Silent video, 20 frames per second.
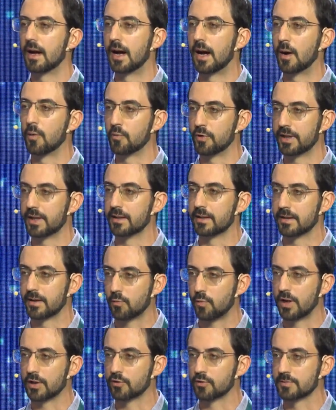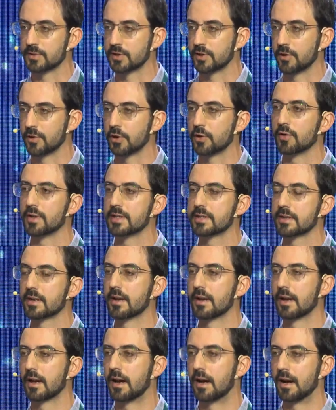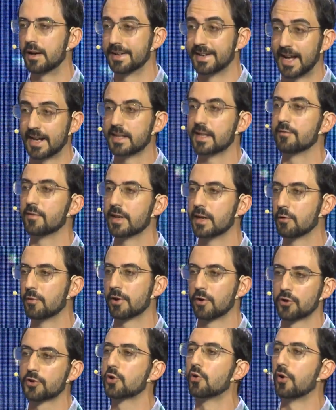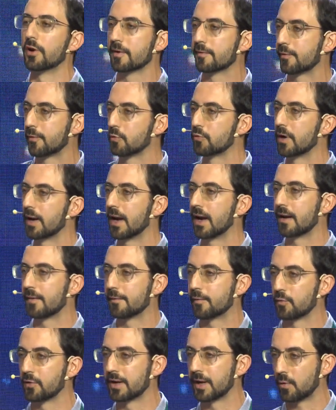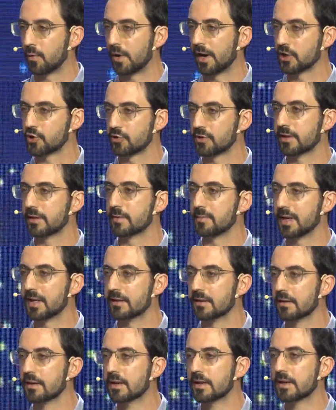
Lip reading: within the quantum circuit natively. You are not going through an equation in the middle.